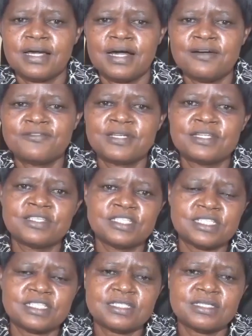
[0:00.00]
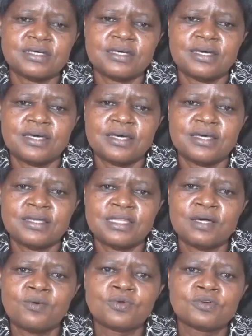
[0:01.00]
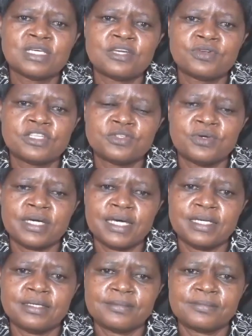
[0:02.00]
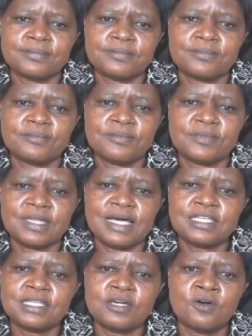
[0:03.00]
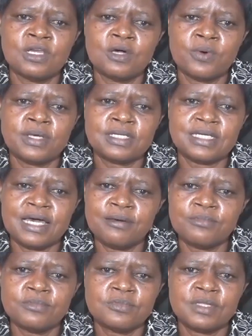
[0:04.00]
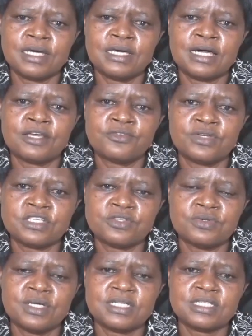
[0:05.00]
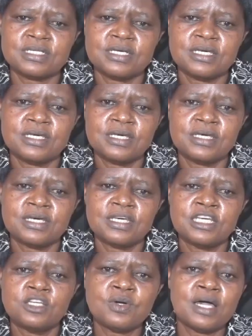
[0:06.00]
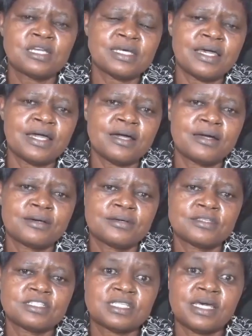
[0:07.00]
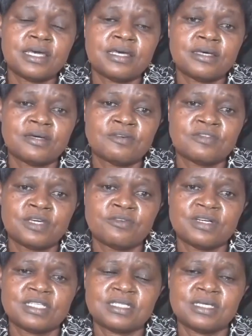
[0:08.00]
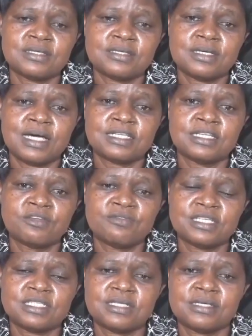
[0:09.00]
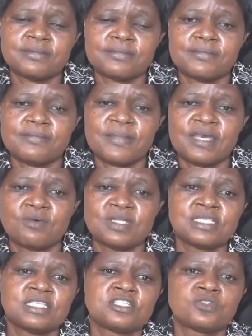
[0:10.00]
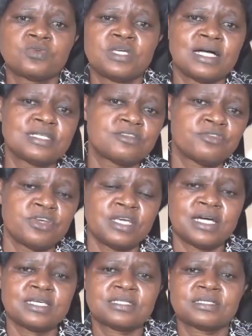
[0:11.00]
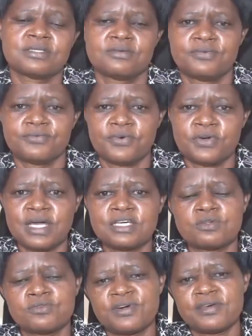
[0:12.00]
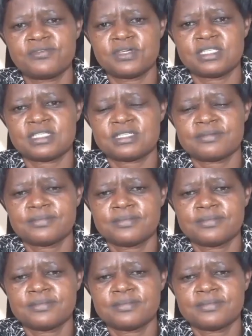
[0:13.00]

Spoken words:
After this, they will not address you again. That is the only time they address students in your entire stay of the university, at the university, whether it is 2 years, 3 years, 4 years, or 5 years.